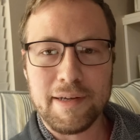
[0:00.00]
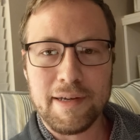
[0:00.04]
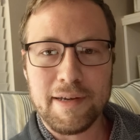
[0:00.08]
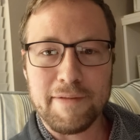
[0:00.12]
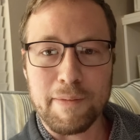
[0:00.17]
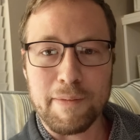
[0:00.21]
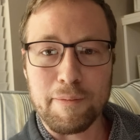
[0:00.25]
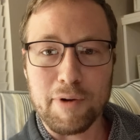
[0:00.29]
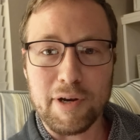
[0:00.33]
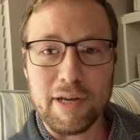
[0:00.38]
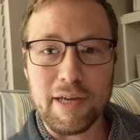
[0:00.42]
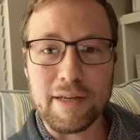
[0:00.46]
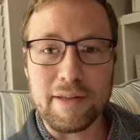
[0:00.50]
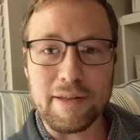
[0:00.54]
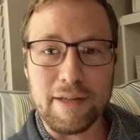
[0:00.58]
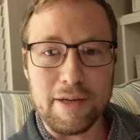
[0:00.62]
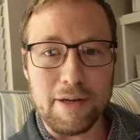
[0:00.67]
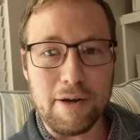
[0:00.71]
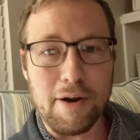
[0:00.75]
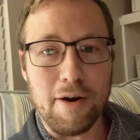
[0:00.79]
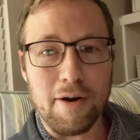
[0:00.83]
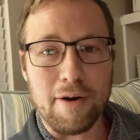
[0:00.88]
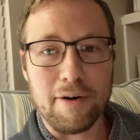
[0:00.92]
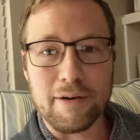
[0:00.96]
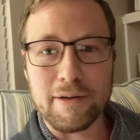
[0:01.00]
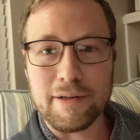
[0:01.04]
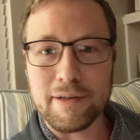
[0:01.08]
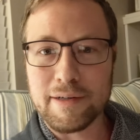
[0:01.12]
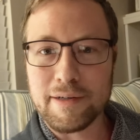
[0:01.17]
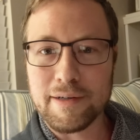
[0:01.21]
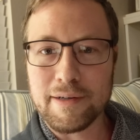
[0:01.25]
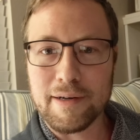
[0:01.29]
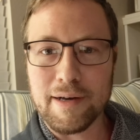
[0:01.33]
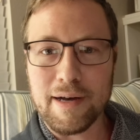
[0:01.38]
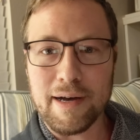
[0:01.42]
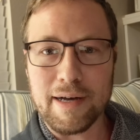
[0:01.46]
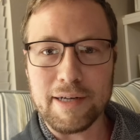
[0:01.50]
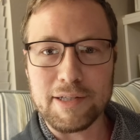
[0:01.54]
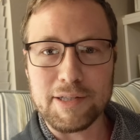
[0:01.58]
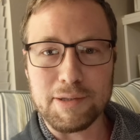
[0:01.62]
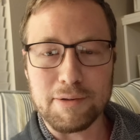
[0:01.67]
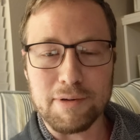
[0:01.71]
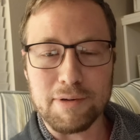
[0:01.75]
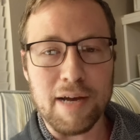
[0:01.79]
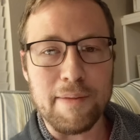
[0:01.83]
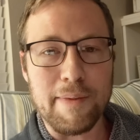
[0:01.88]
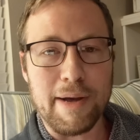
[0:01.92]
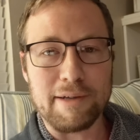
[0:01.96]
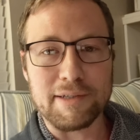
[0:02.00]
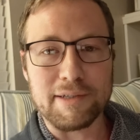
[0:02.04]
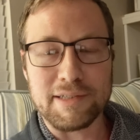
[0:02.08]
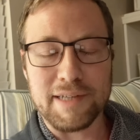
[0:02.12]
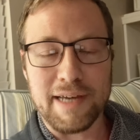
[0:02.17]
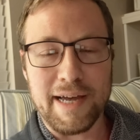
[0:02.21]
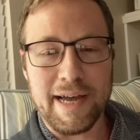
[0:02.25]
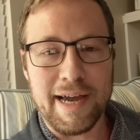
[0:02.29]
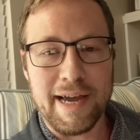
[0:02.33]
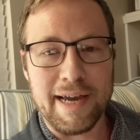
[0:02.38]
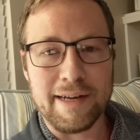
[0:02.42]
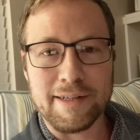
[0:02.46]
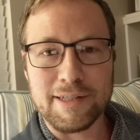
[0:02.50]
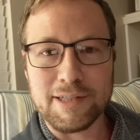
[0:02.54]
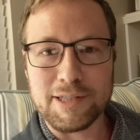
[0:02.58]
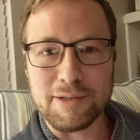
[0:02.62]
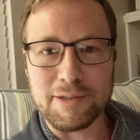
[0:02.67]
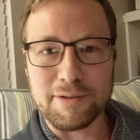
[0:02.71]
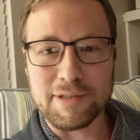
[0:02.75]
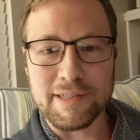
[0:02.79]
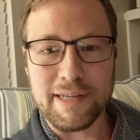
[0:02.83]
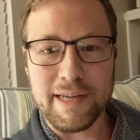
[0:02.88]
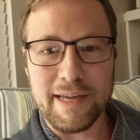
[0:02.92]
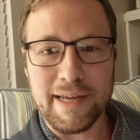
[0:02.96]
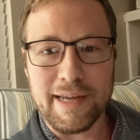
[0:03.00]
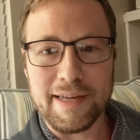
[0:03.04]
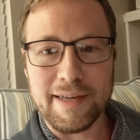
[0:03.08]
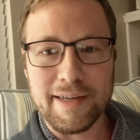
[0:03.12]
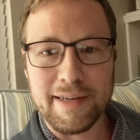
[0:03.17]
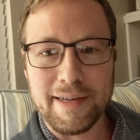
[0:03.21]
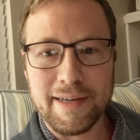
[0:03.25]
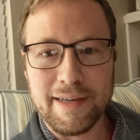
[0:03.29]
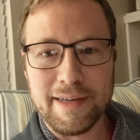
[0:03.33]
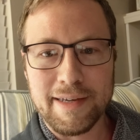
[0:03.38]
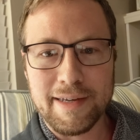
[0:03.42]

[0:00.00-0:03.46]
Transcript: If I'm working in the yard, uh, she'll come outside and she'll say,